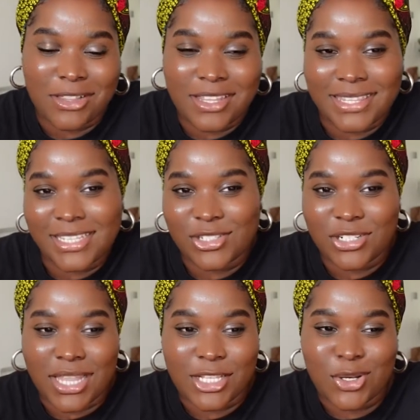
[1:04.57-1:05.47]
A lot of things
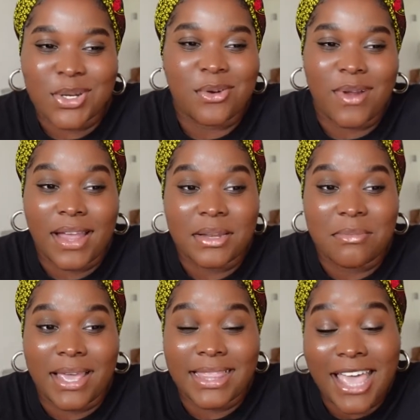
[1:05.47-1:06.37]
are like turning around in
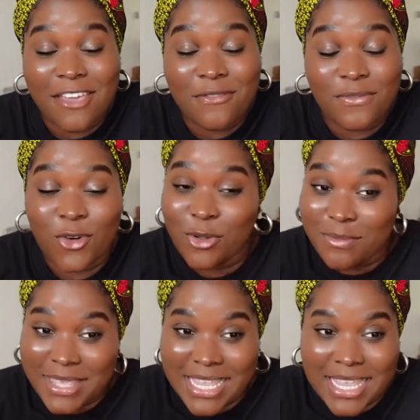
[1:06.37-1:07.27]
my life for
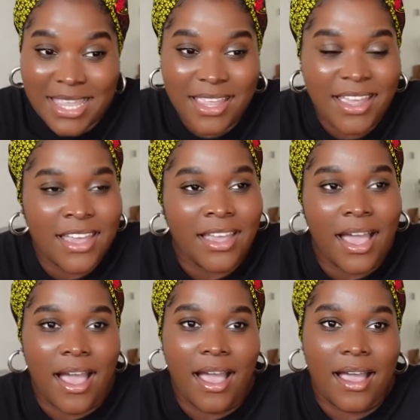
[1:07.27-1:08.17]
me,
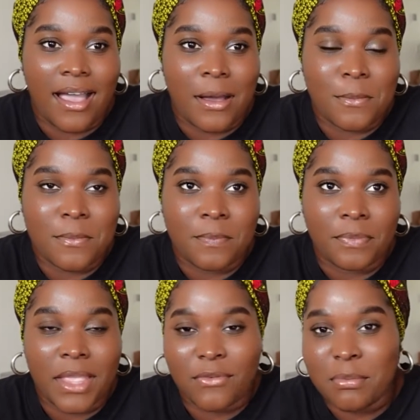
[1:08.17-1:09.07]
um,
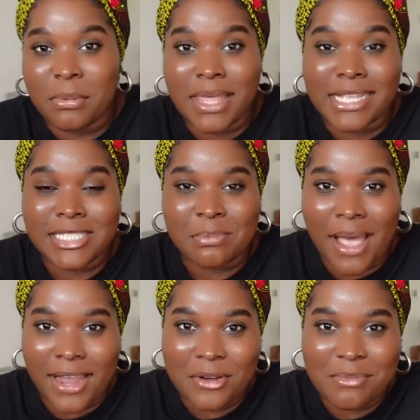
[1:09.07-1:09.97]
and for people that
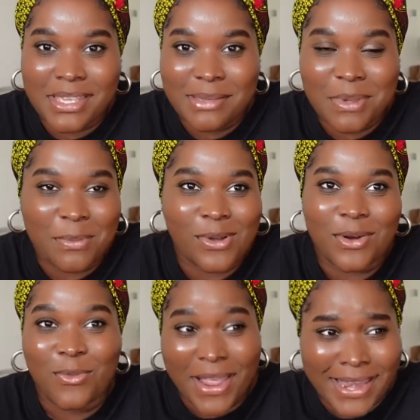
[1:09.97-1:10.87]
inspire me. People are
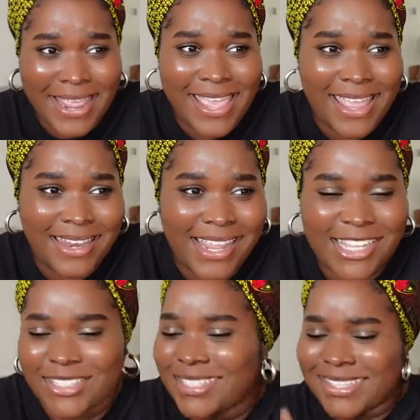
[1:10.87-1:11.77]
winning.
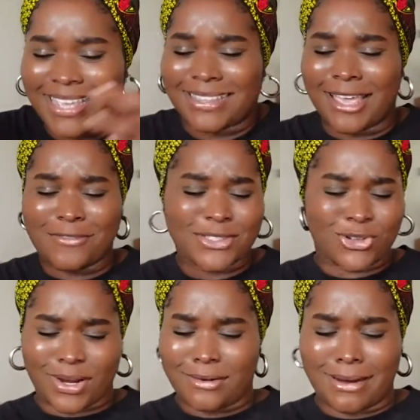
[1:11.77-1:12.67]
It's just like life is
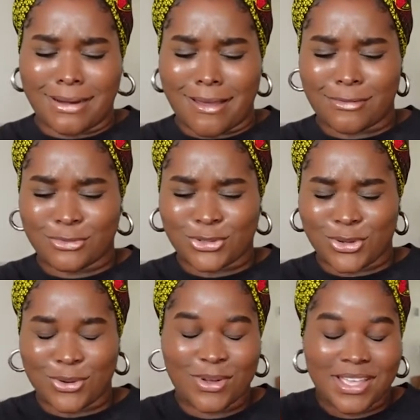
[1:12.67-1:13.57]
great right now.
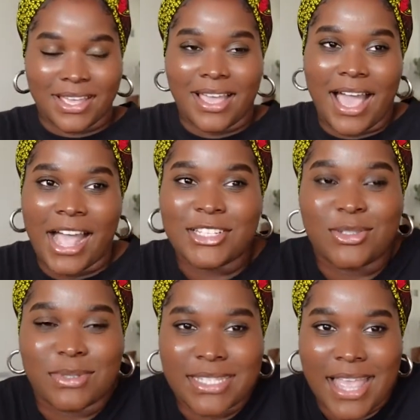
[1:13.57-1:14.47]
So I
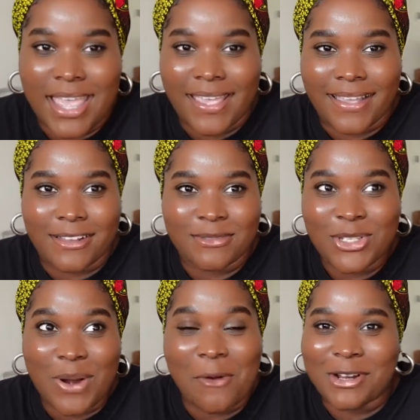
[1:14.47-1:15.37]
just was like,
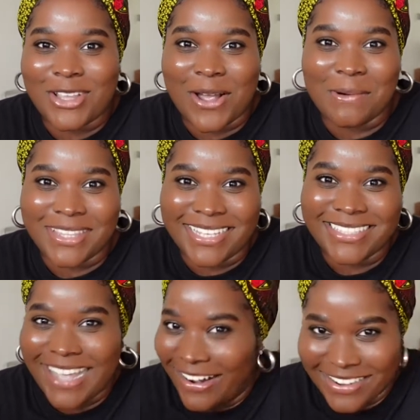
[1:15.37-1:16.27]
you know, I want to talk about
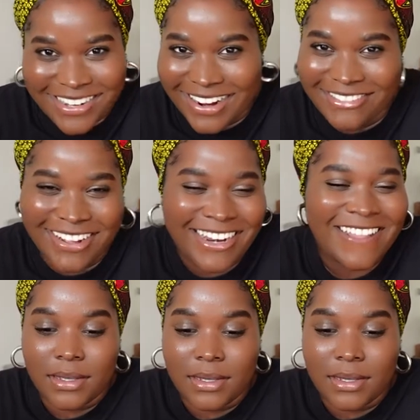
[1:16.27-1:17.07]
this. I want to talk about it.